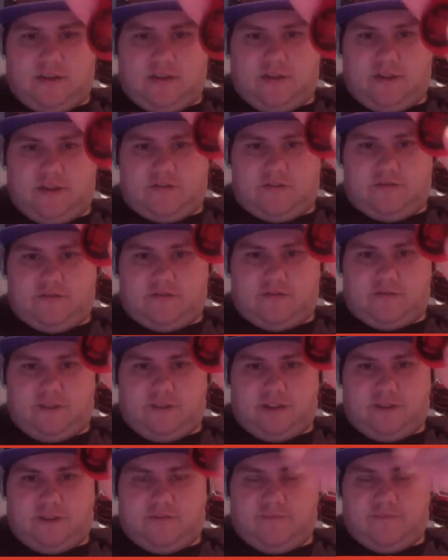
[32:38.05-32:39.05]
as well.
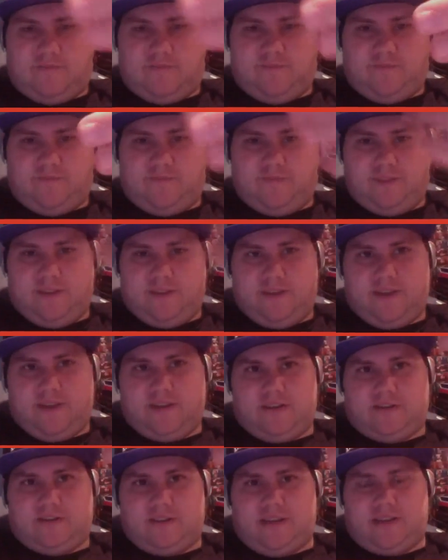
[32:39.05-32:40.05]
So I
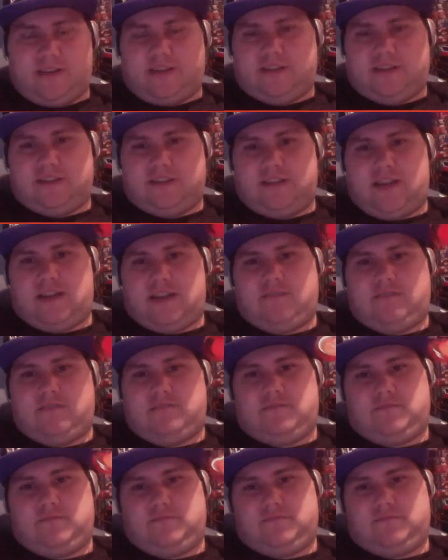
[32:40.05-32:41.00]
like the design of them. So